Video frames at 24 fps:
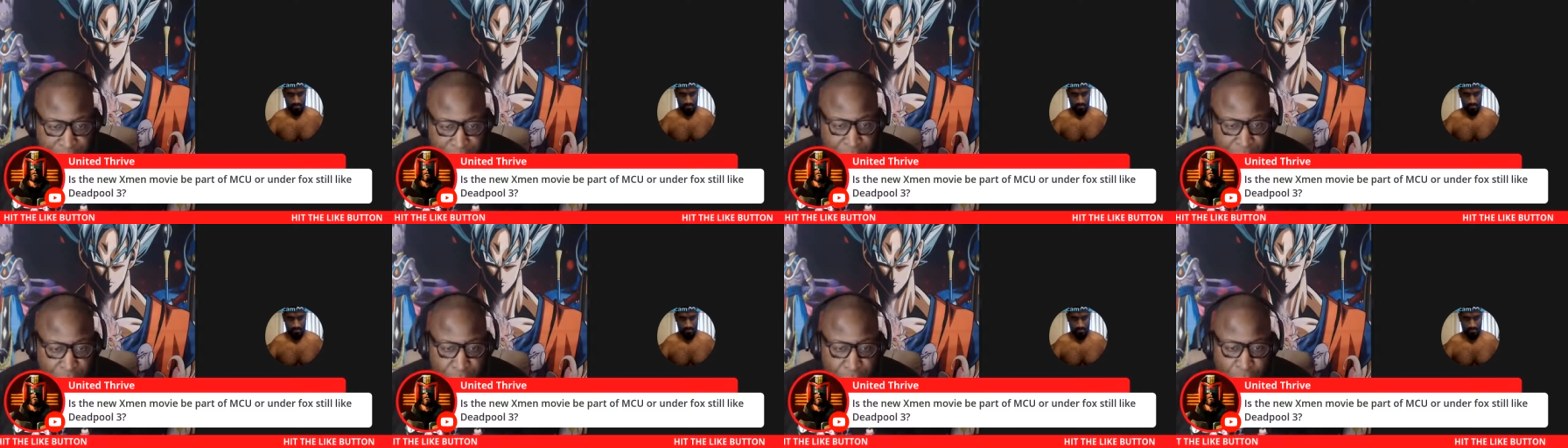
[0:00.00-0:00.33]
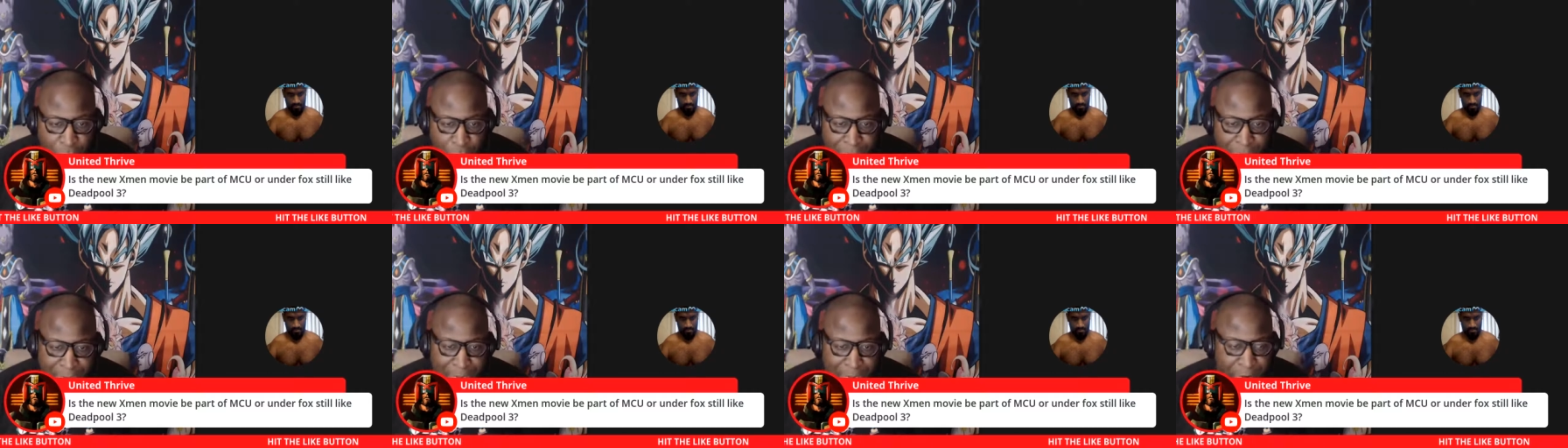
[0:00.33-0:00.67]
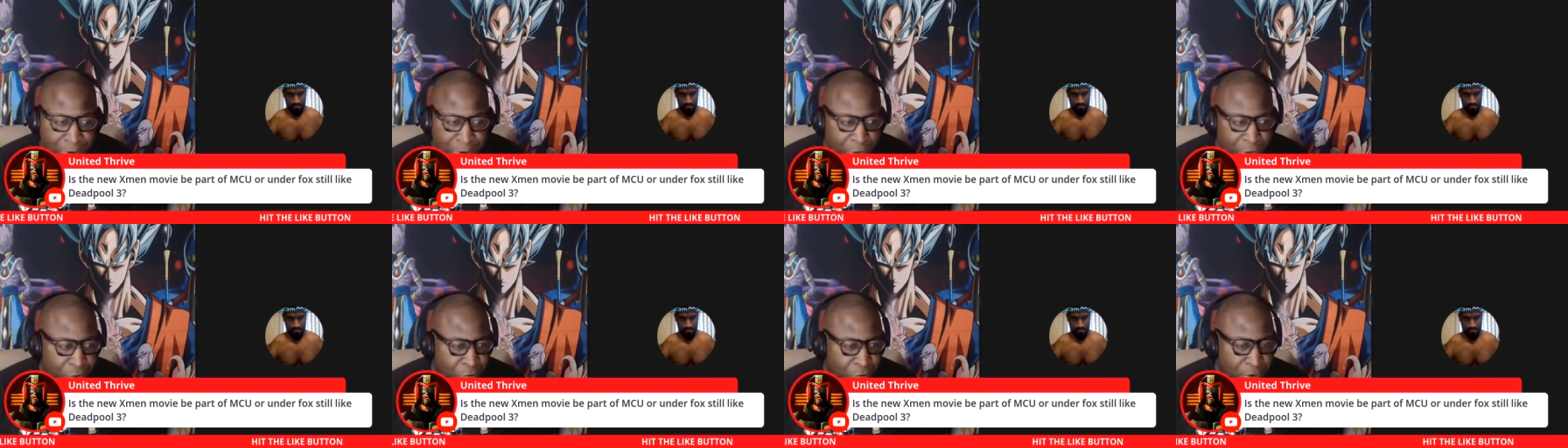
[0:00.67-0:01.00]
or when they're gonna
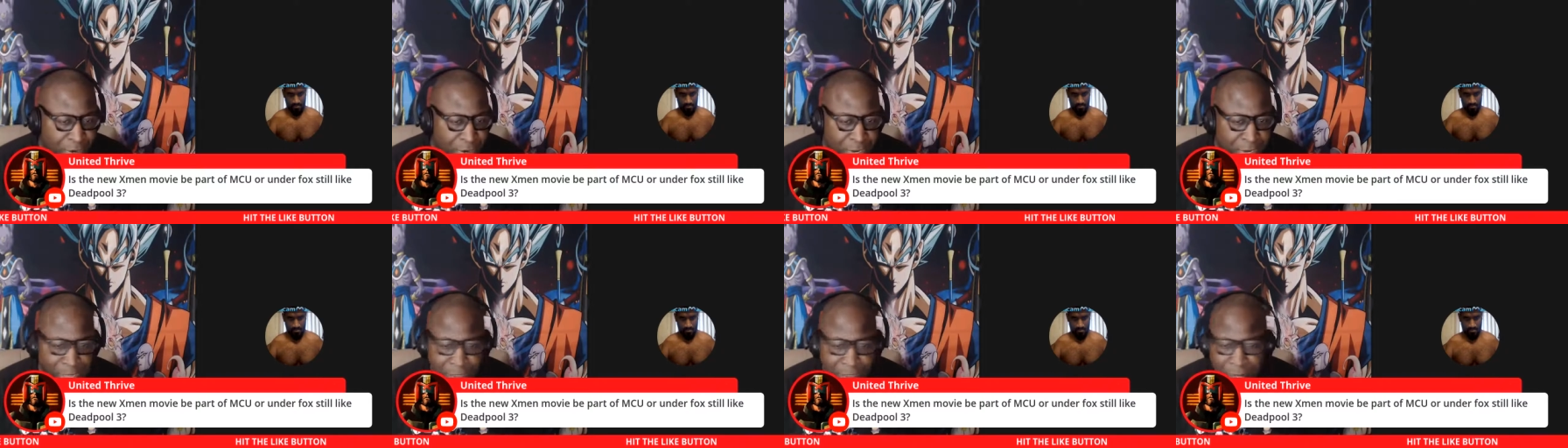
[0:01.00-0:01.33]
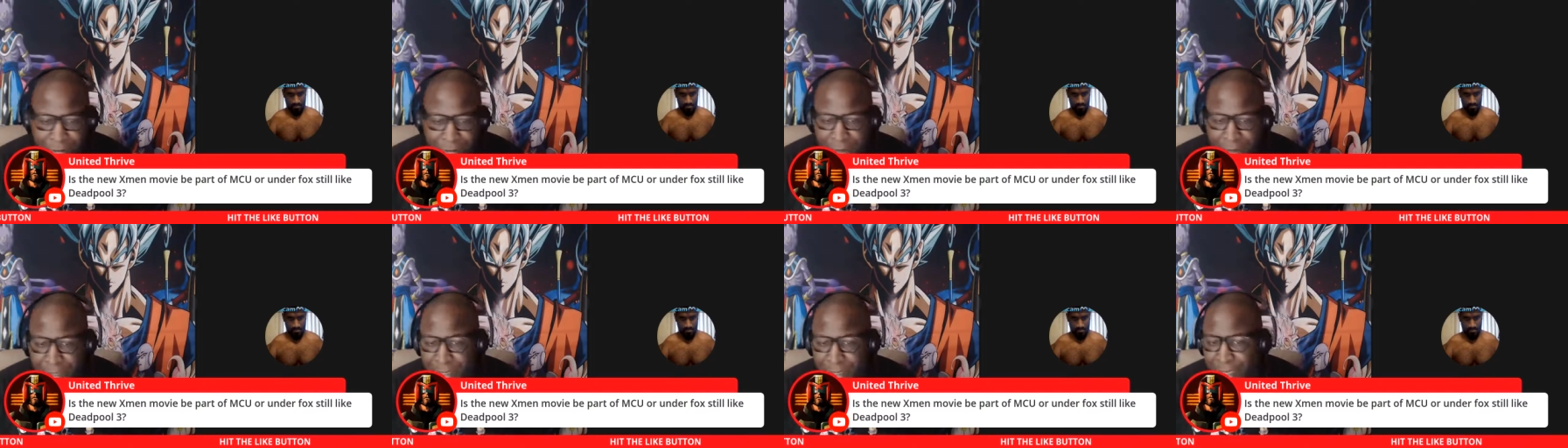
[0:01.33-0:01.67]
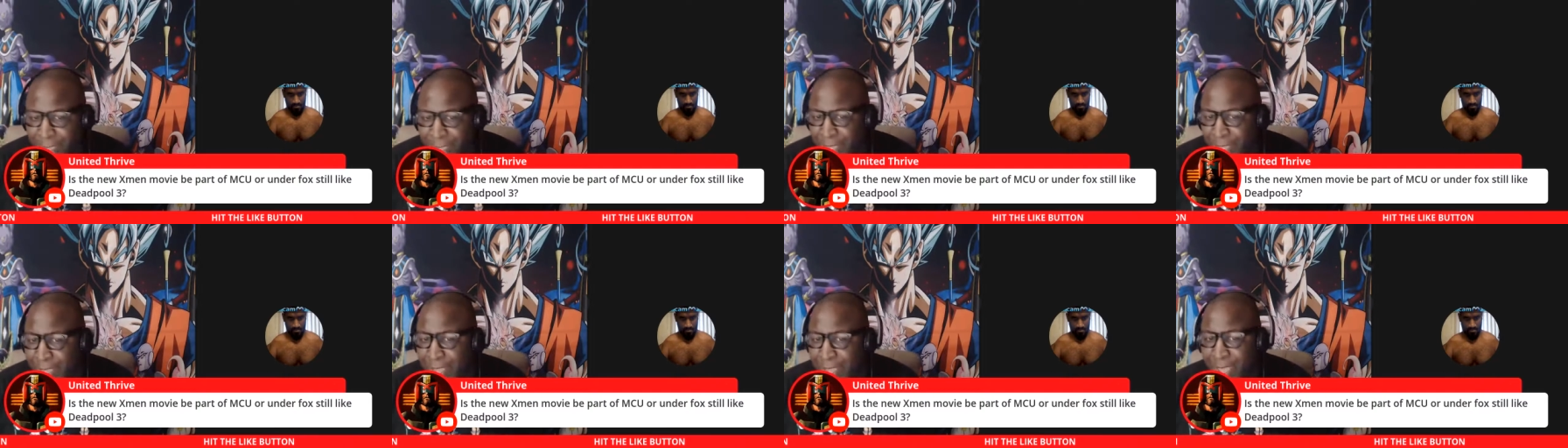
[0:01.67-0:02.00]
do another one.
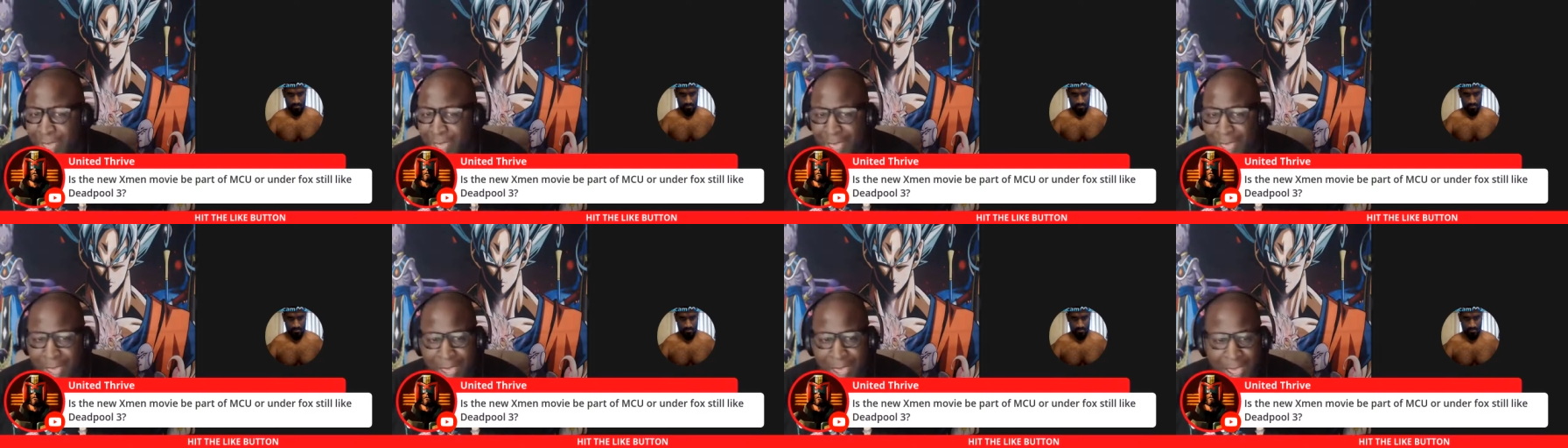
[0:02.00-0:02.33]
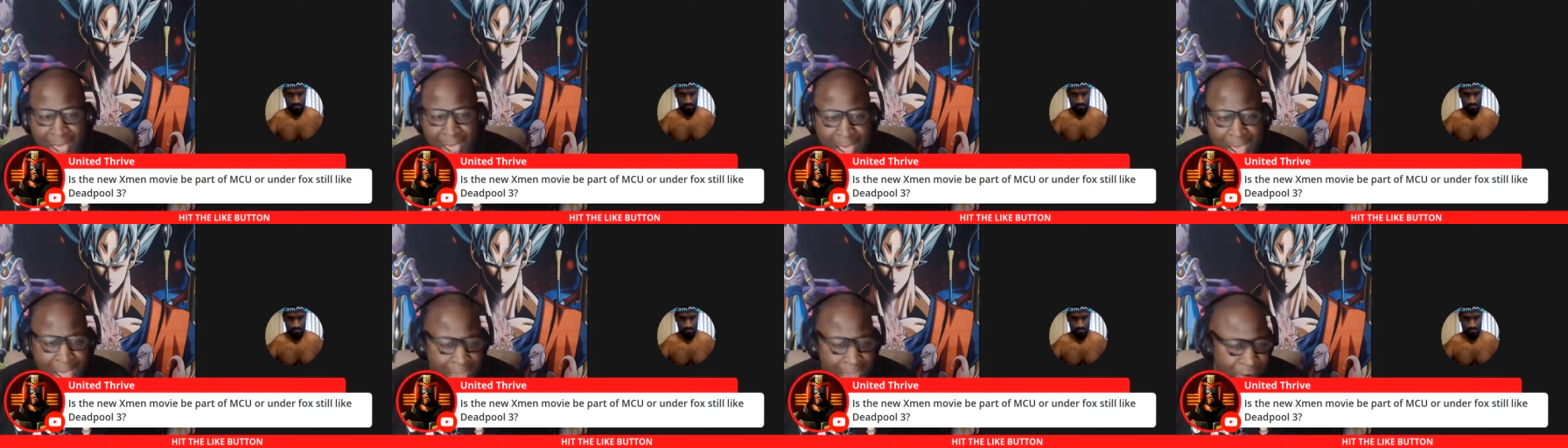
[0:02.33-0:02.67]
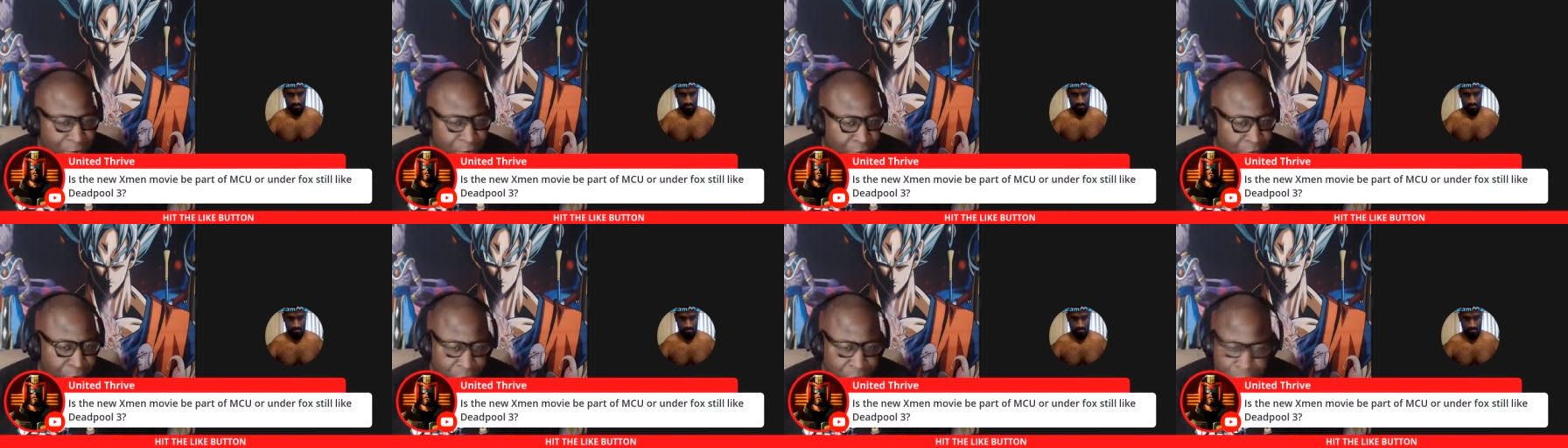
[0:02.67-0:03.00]
I don't
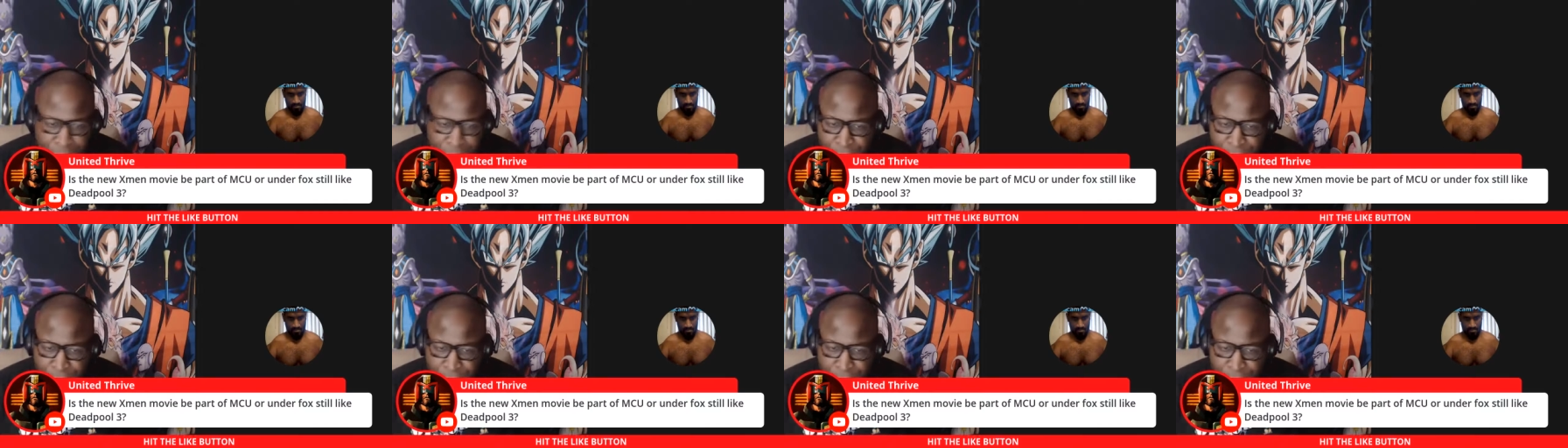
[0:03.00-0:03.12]
know.